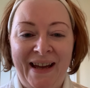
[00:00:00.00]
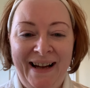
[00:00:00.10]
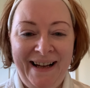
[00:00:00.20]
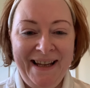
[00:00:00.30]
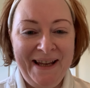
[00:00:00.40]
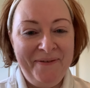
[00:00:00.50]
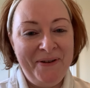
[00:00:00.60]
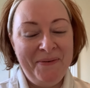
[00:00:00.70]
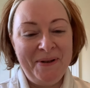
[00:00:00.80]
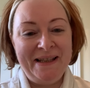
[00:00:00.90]
Hi
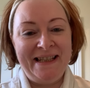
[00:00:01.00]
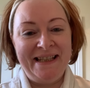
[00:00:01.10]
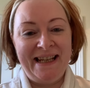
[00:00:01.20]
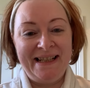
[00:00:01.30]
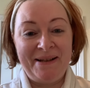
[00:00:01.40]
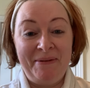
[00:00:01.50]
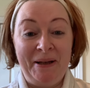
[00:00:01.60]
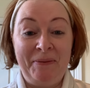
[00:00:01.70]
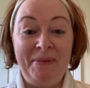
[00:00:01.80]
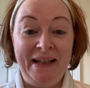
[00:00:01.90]
everyone, today
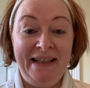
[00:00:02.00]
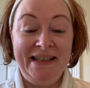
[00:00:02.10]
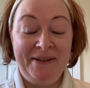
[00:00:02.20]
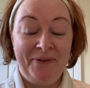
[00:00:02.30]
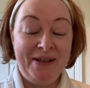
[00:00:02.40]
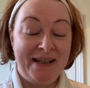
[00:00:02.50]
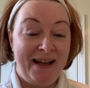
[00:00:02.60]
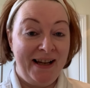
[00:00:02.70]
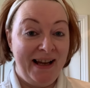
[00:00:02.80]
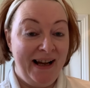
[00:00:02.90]
something completely different.
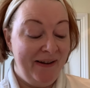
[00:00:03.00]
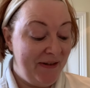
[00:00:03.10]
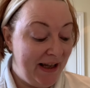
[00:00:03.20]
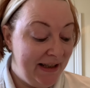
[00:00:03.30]
I have a